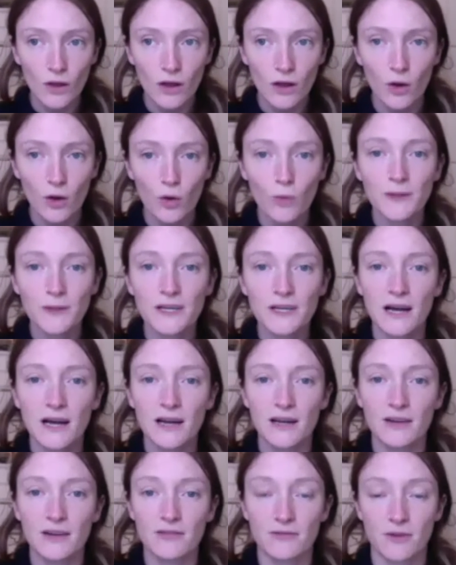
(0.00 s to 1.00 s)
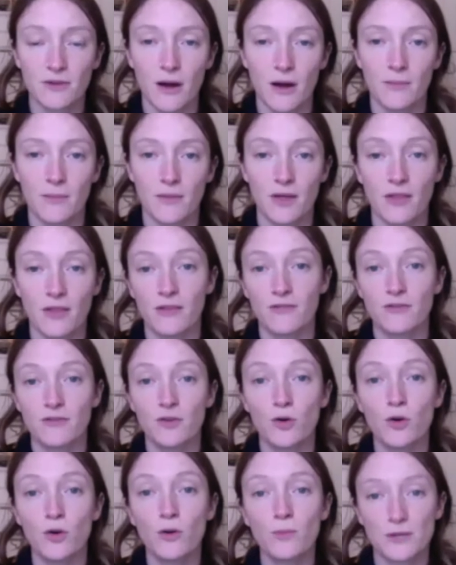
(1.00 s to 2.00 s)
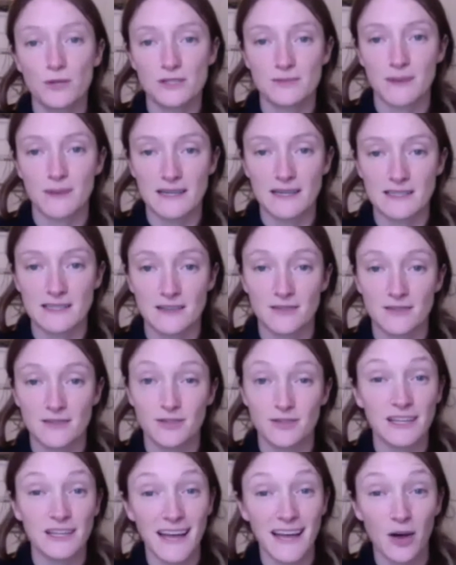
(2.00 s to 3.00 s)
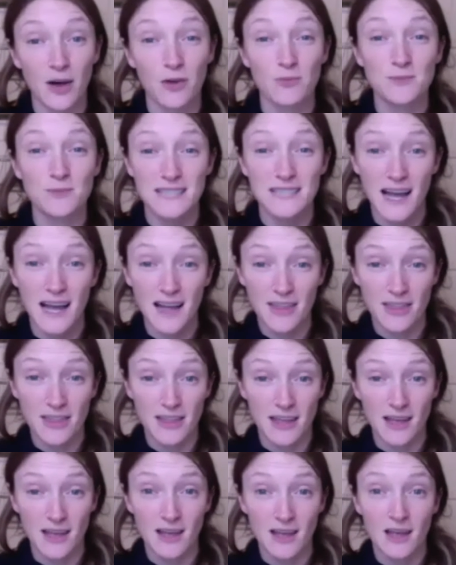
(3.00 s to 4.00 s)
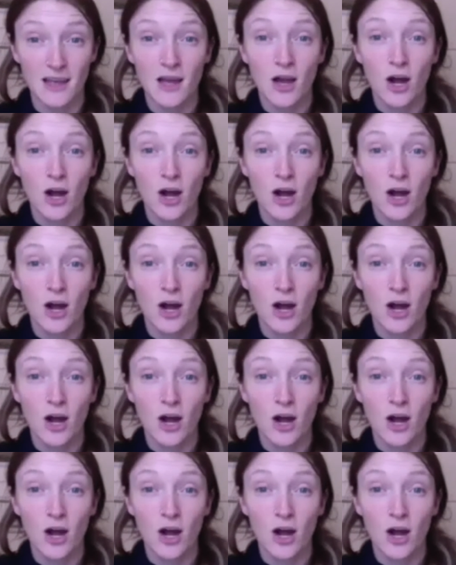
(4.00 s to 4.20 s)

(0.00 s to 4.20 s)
upadana from the fuel perspective really helps, I think,